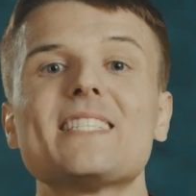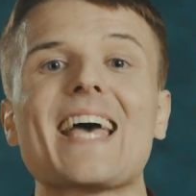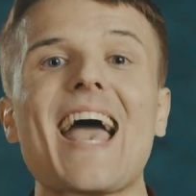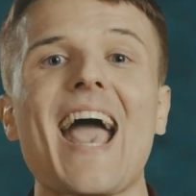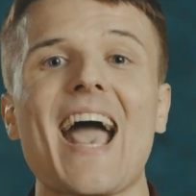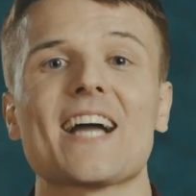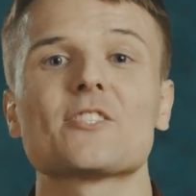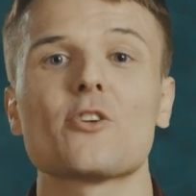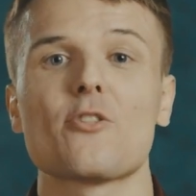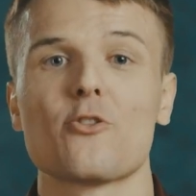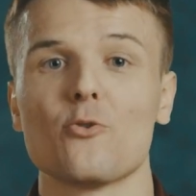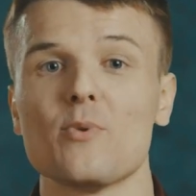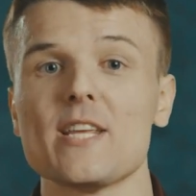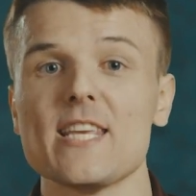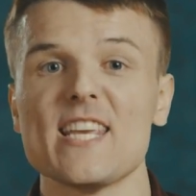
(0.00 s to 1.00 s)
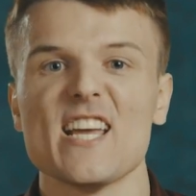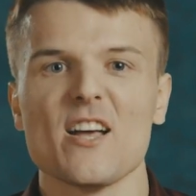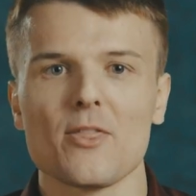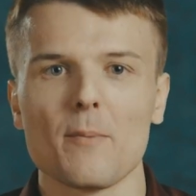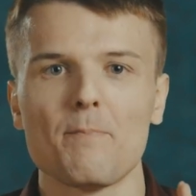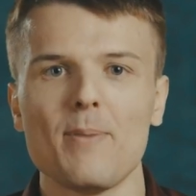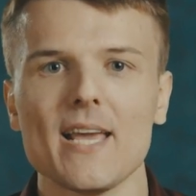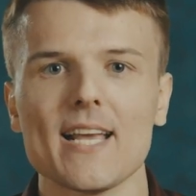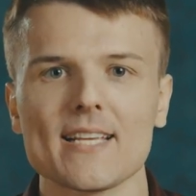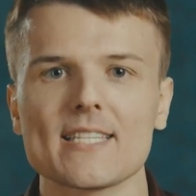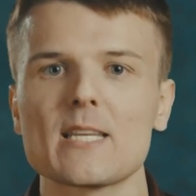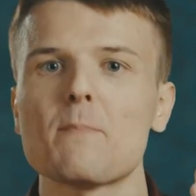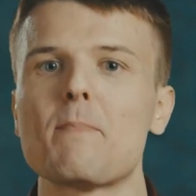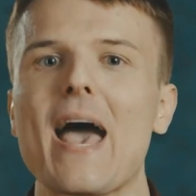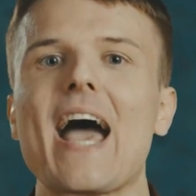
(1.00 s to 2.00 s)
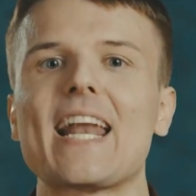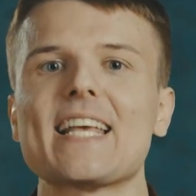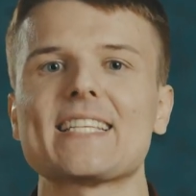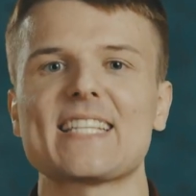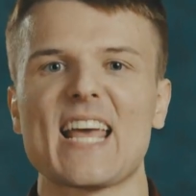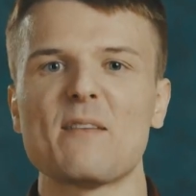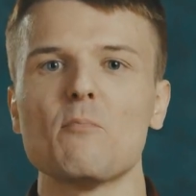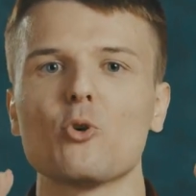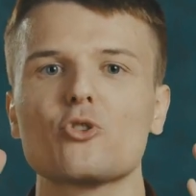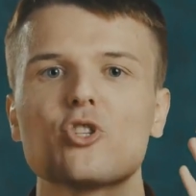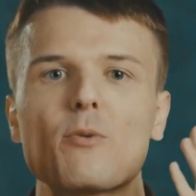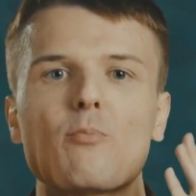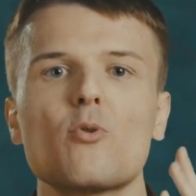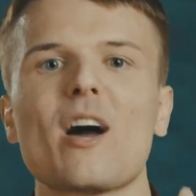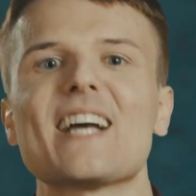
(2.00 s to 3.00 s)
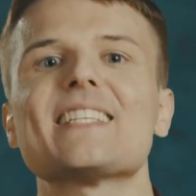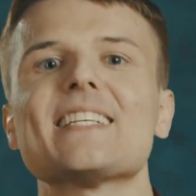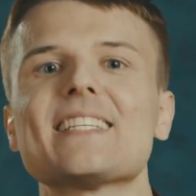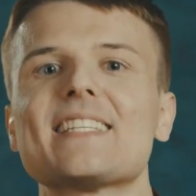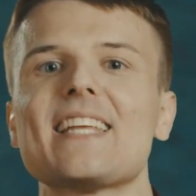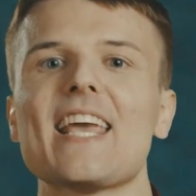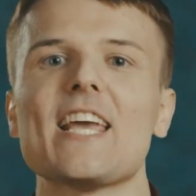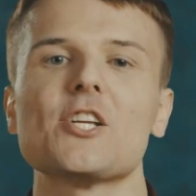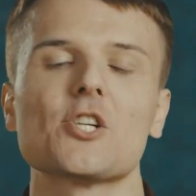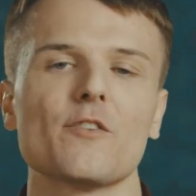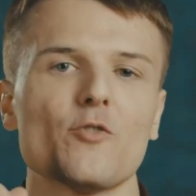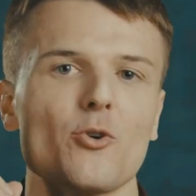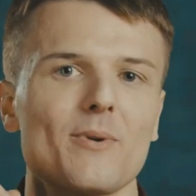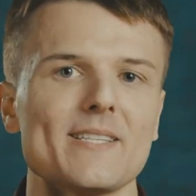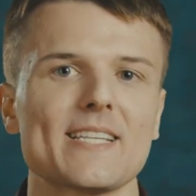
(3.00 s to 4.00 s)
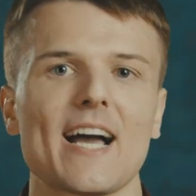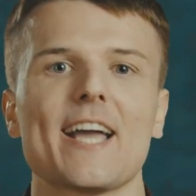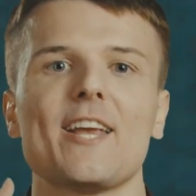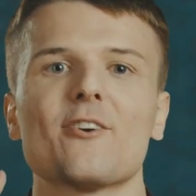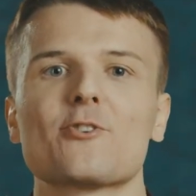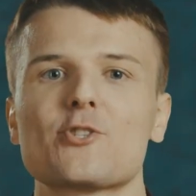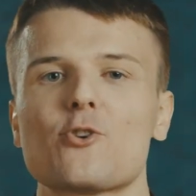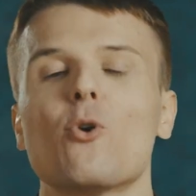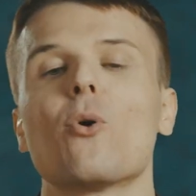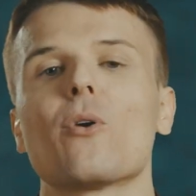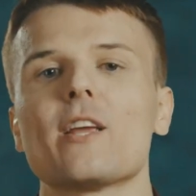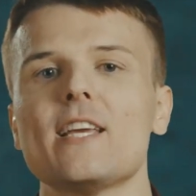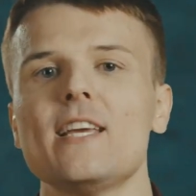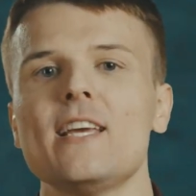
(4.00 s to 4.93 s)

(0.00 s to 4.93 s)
to Act 3, the biggest, baddest, and most surprising stage of your entire story.